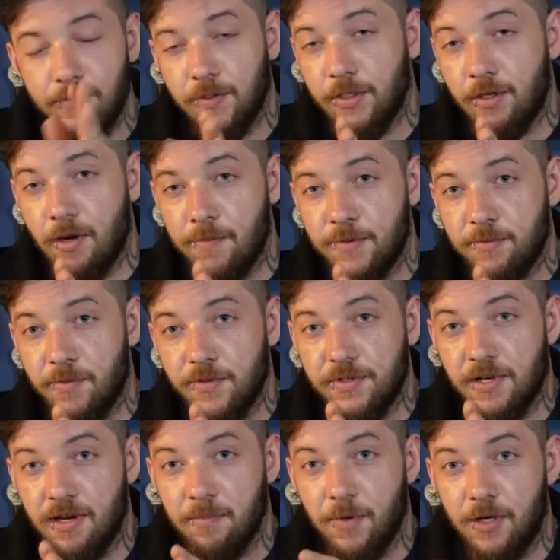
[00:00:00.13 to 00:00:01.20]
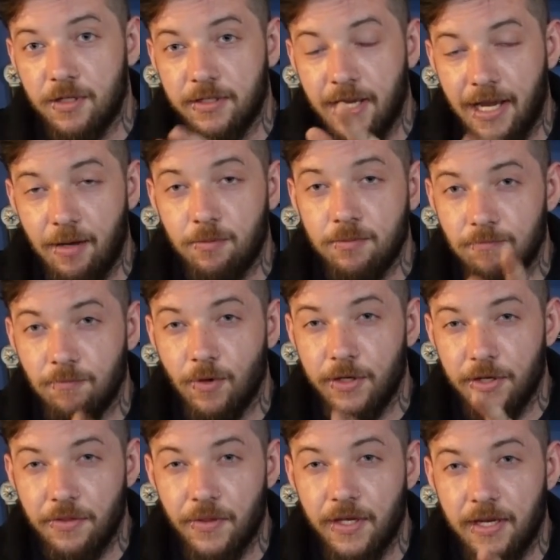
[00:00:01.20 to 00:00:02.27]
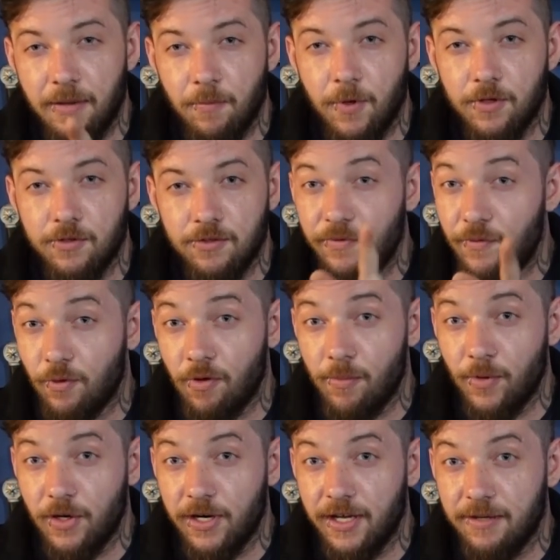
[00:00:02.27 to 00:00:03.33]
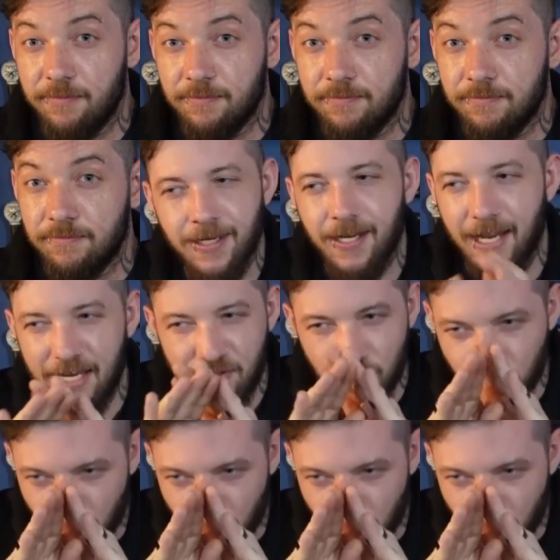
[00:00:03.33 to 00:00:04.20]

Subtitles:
it in the comments with the time mark now what you think it was before I put it out. It's just